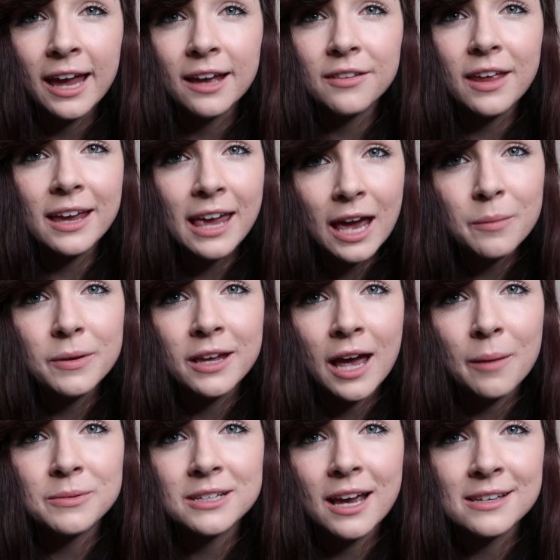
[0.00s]
and they can be
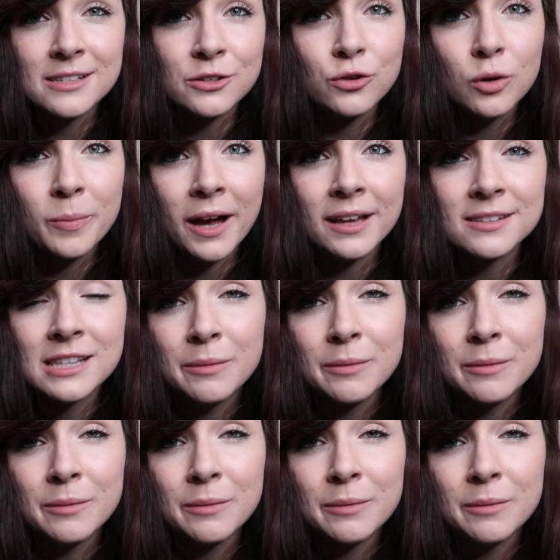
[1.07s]
kept as indoor pets.